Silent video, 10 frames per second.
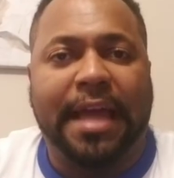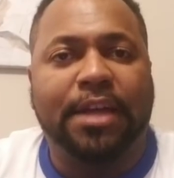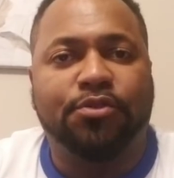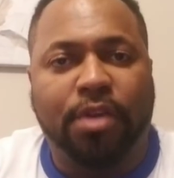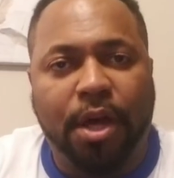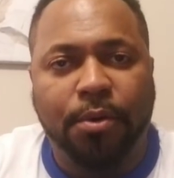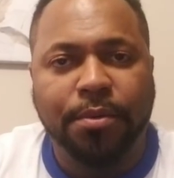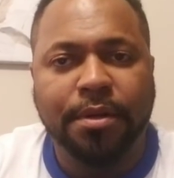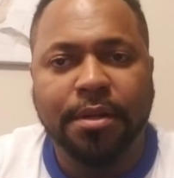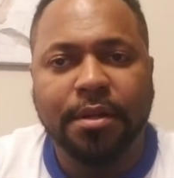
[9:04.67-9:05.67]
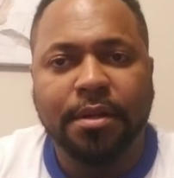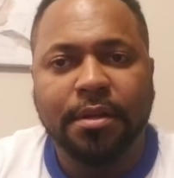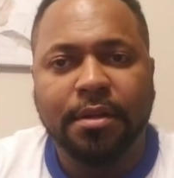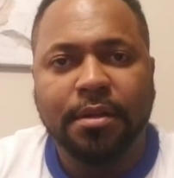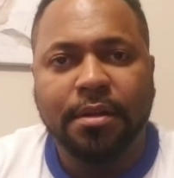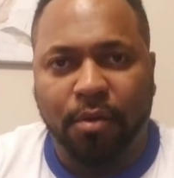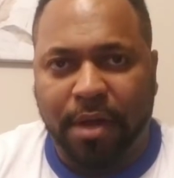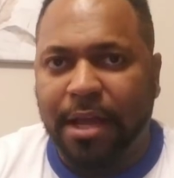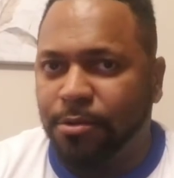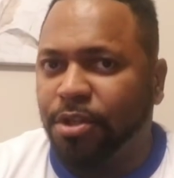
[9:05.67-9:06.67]
nandrolone.
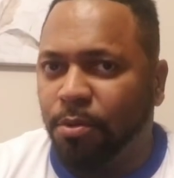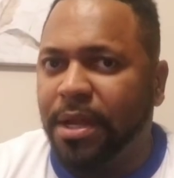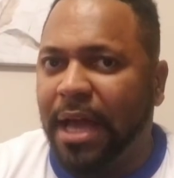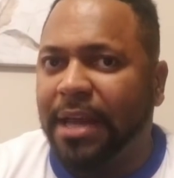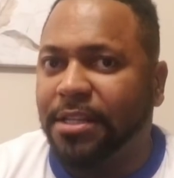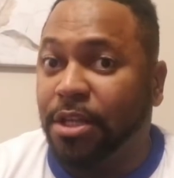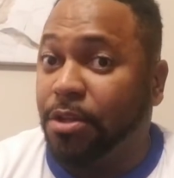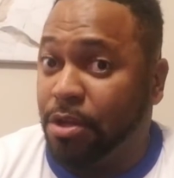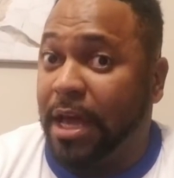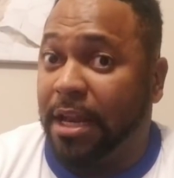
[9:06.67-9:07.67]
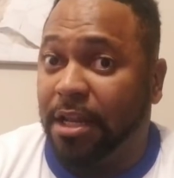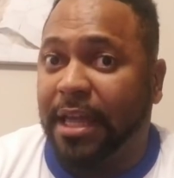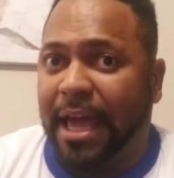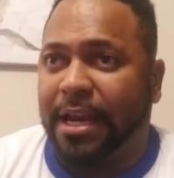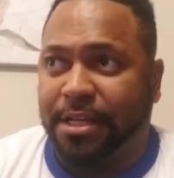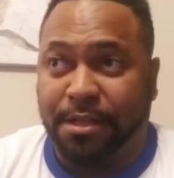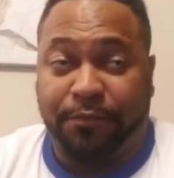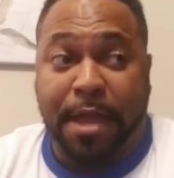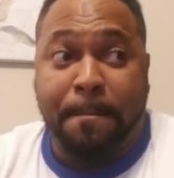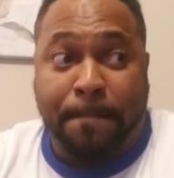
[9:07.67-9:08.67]
Okay, so you gotta look at it, because if
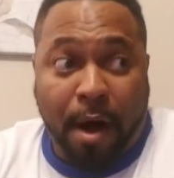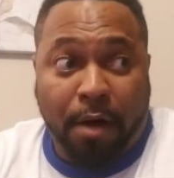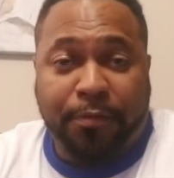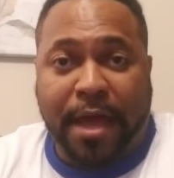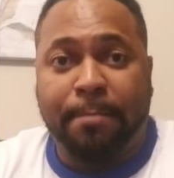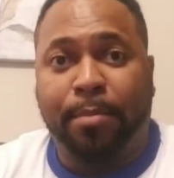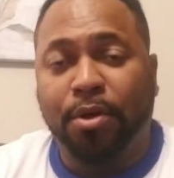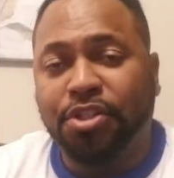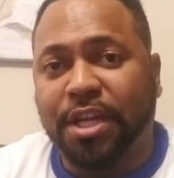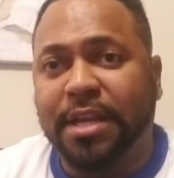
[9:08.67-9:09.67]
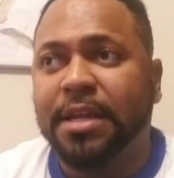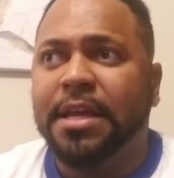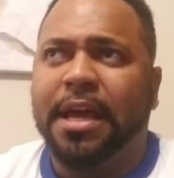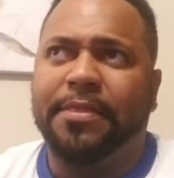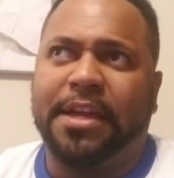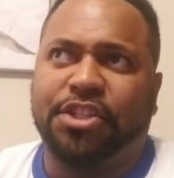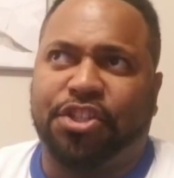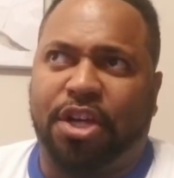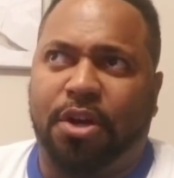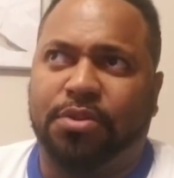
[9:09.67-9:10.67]
they bought that bullshit, and they
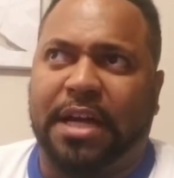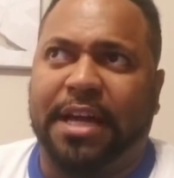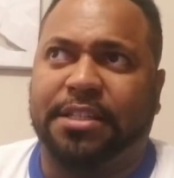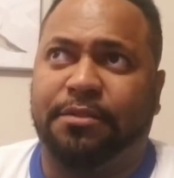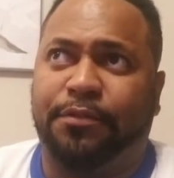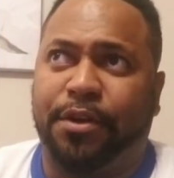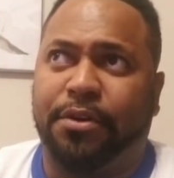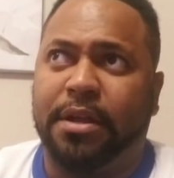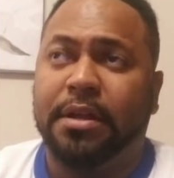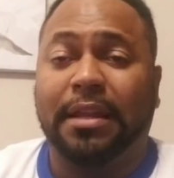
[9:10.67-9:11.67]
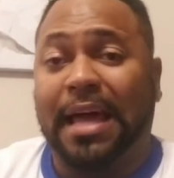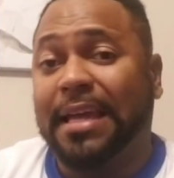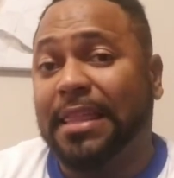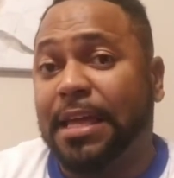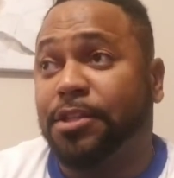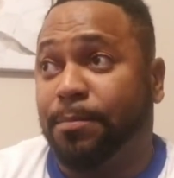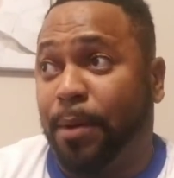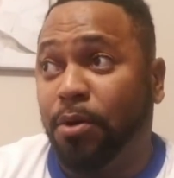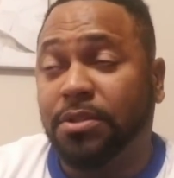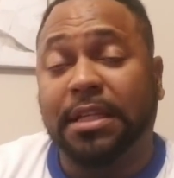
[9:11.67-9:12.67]
just told Tyson Fury, like they
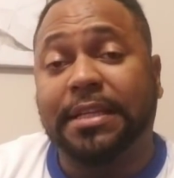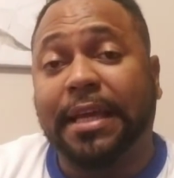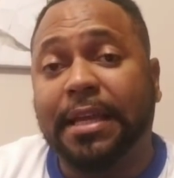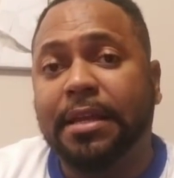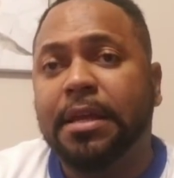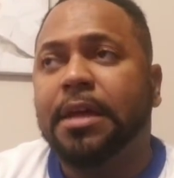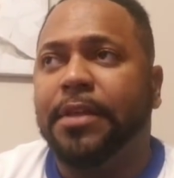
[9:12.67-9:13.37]
supposedly did,